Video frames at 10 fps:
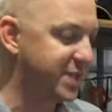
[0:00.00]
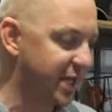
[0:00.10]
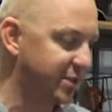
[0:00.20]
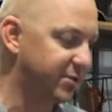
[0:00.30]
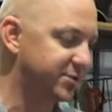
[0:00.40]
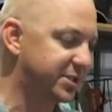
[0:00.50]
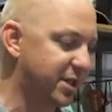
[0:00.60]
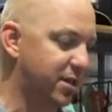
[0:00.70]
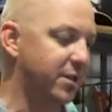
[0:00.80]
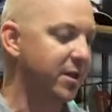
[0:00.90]
technical
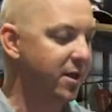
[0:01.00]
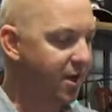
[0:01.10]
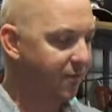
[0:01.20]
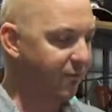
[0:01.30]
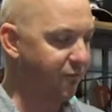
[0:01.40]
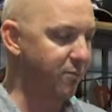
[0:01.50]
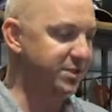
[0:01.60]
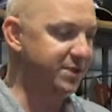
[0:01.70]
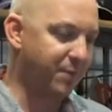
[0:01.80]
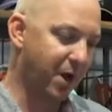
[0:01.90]
sun
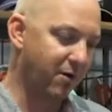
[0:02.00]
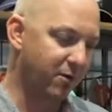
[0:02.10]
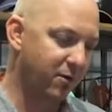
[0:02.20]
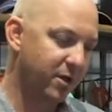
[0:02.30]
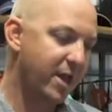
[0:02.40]
performance apparel